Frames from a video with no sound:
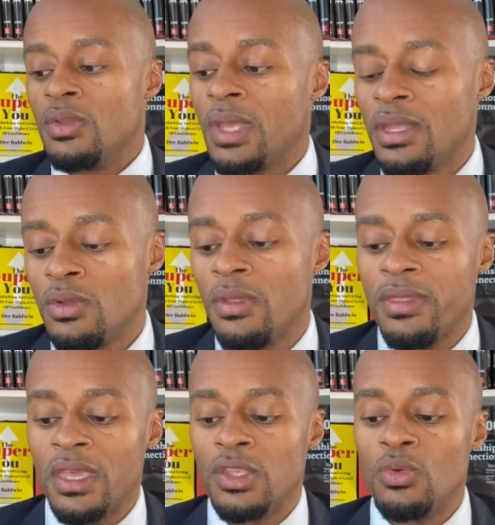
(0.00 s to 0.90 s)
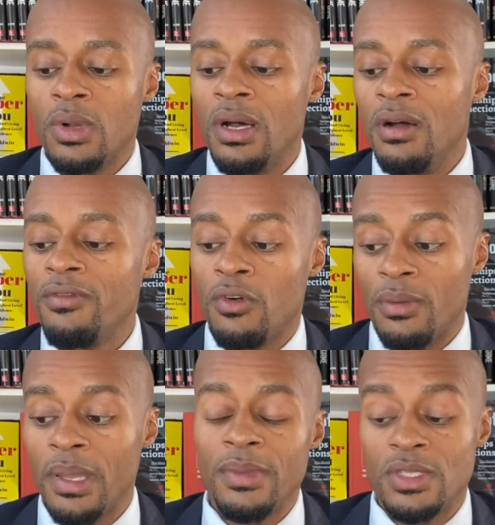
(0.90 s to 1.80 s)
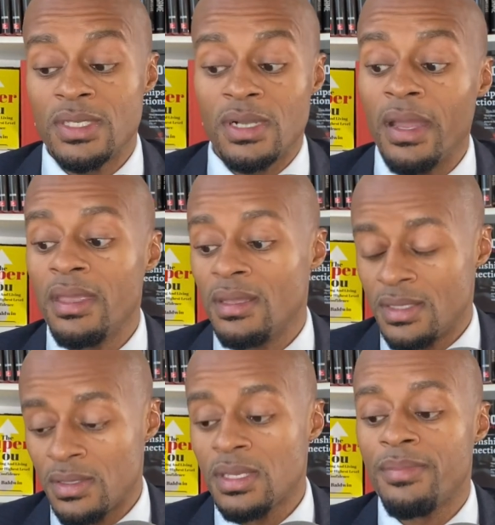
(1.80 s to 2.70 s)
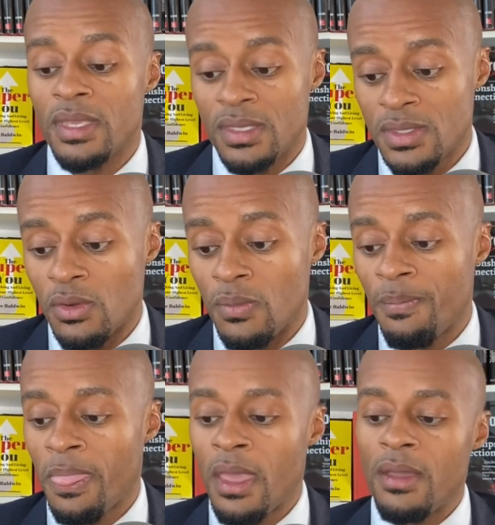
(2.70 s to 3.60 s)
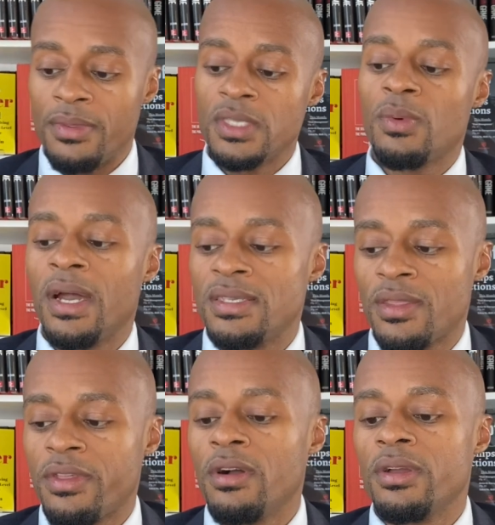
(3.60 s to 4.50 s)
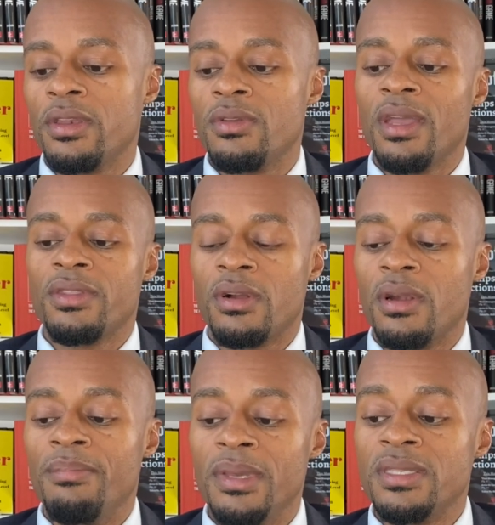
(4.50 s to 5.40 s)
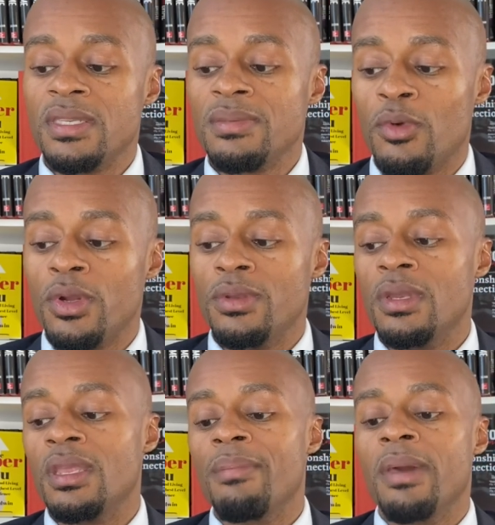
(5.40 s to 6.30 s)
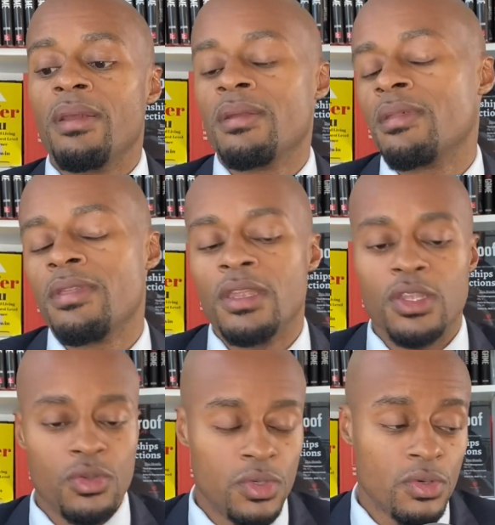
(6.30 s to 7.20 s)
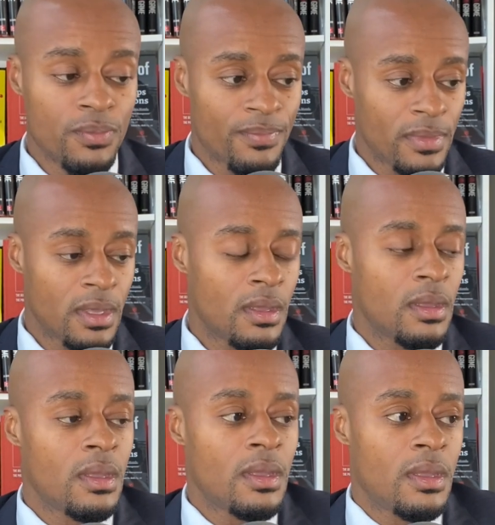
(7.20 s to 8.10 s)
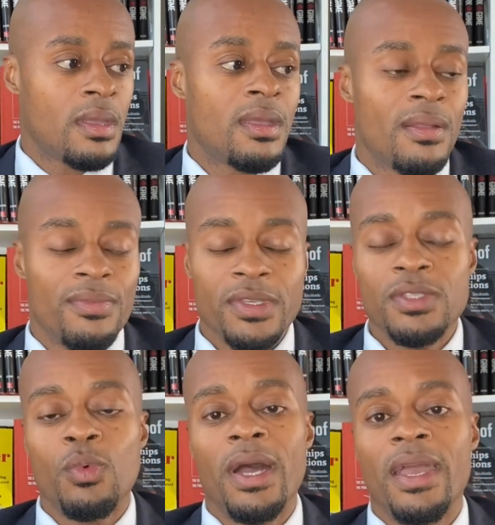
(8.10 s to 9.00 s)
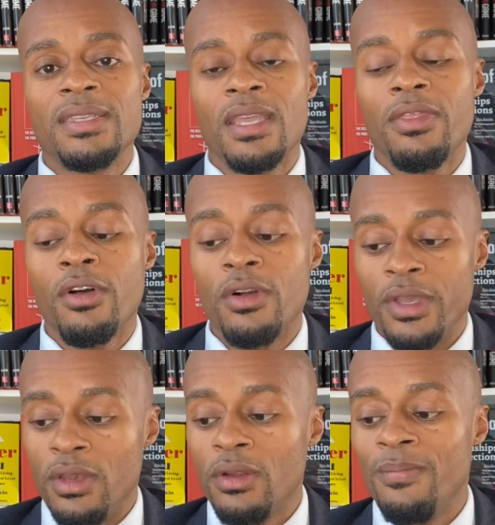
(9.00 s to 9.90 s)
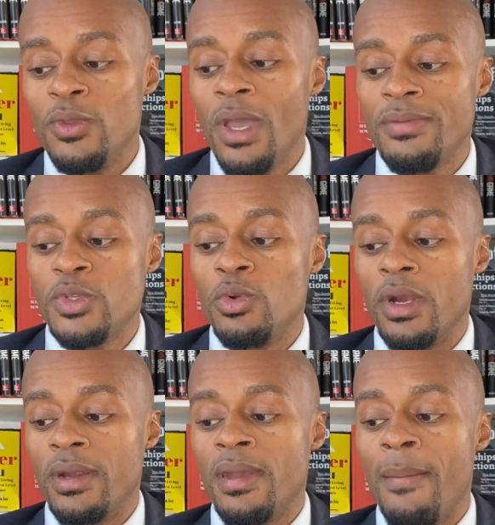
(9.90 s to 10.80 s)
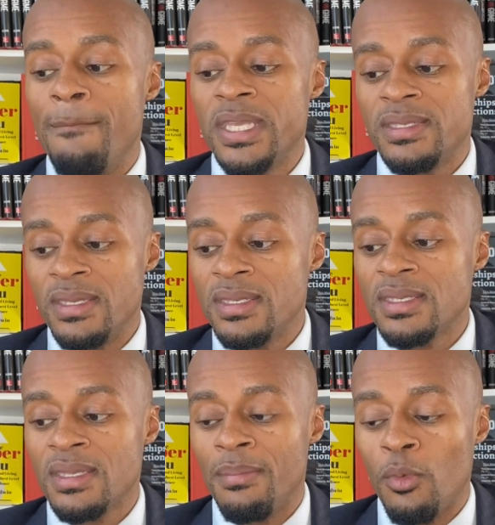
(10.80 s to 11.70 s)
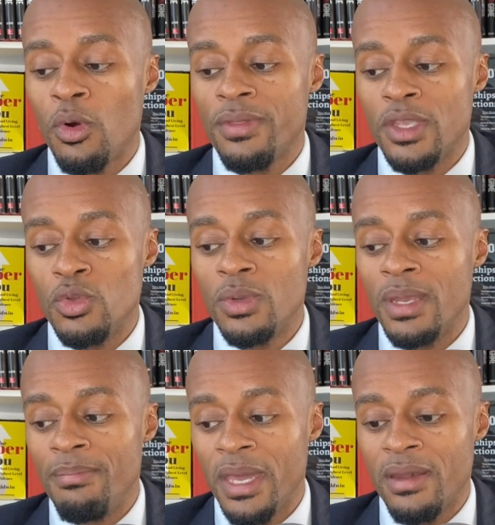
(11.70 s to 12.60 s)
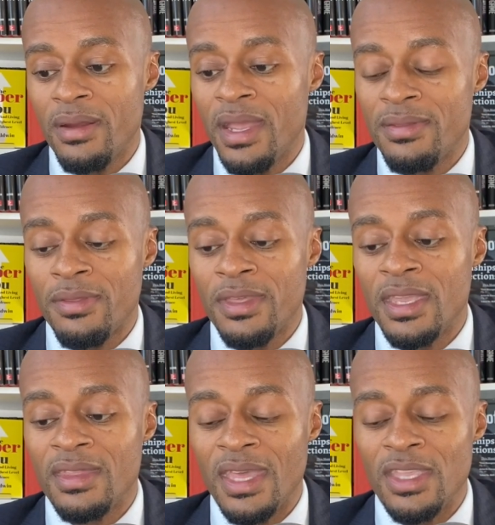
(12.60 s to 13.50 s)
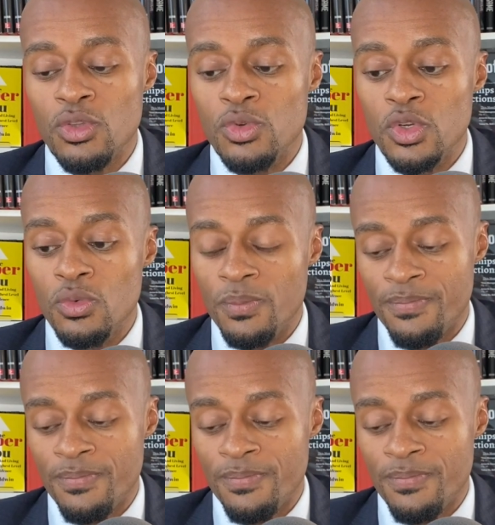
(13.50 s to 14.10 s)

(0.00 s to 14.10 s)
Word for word: can't do the thing you love or maybe just like until something gets sold. This is why as a thought leader, you have to learn business more. You need to get better at the thing that you do. This is why, as a thought leader, you have to learn business more than you get better at the thing that you do.